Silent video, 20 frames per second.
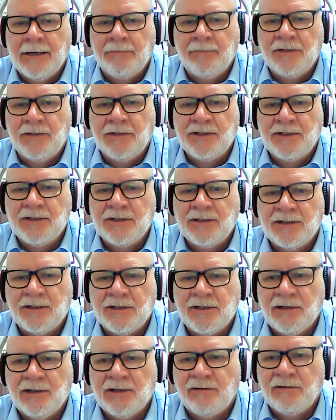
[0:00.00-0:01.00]
This is a
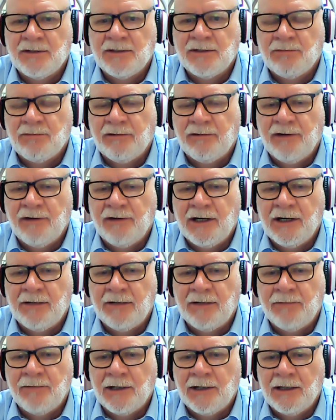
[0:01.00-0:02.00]
service
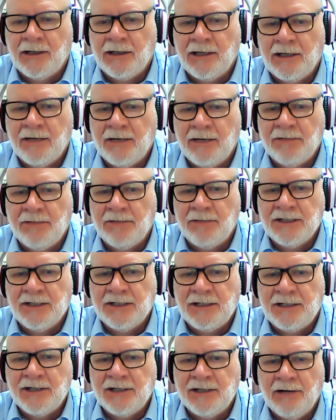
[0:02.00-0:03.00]
provided by the
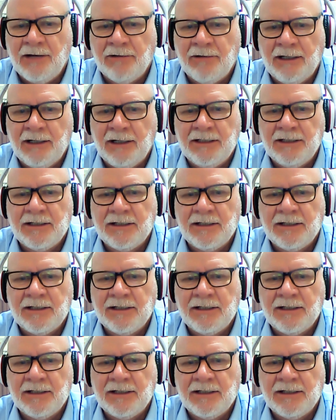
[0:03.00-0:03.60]
MSC Generalit.